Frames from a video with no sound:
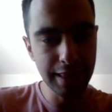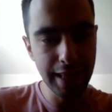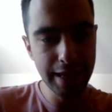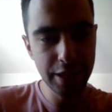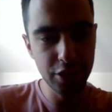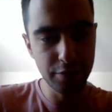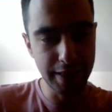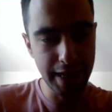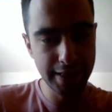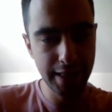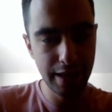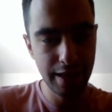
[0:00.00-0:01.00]
length of
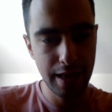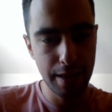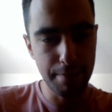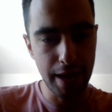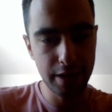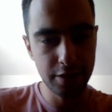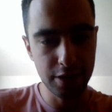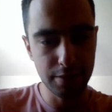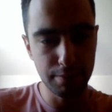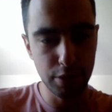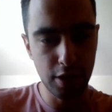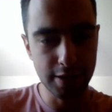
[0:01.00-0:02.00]
data
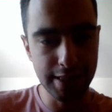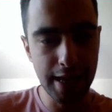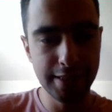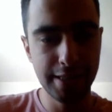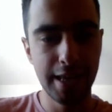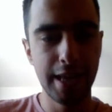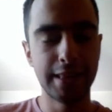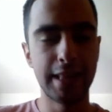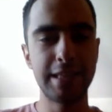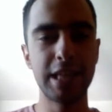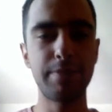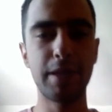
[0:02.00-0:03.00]
minus block size. This is